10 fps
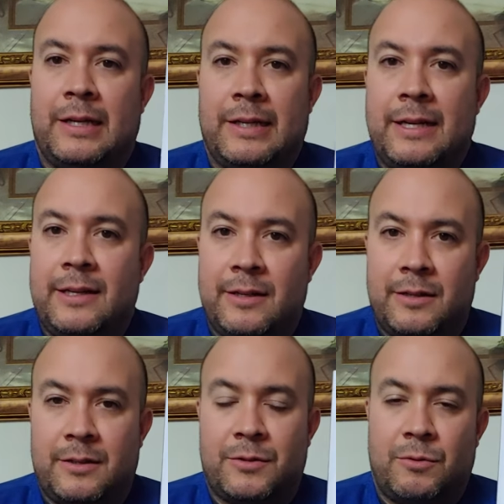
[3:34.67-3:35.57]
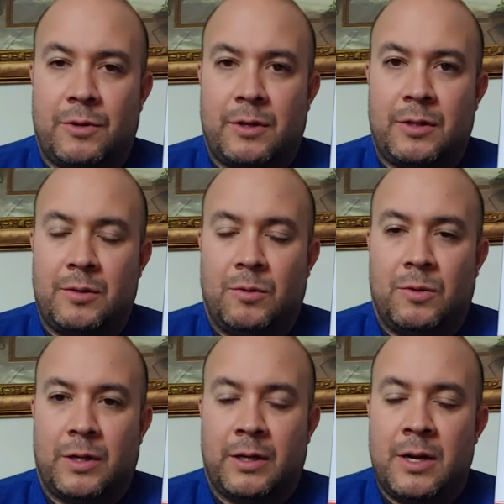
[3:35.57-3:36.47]
a an eating disorder
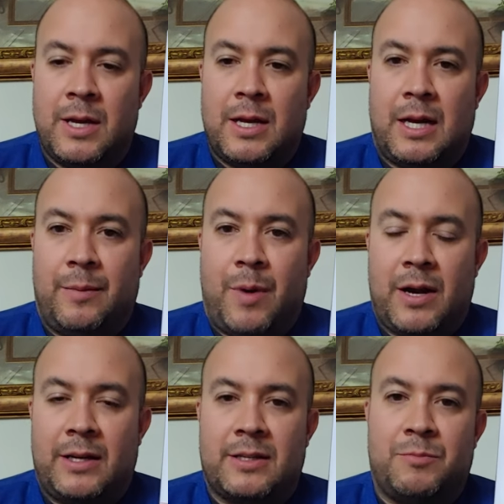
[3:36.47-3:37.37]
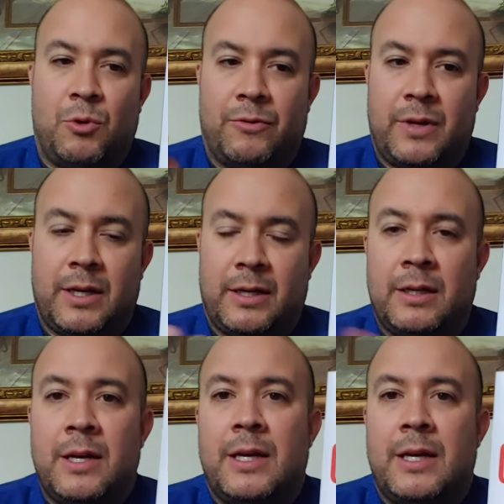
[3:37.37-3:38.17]
or uh, body dysmorphia,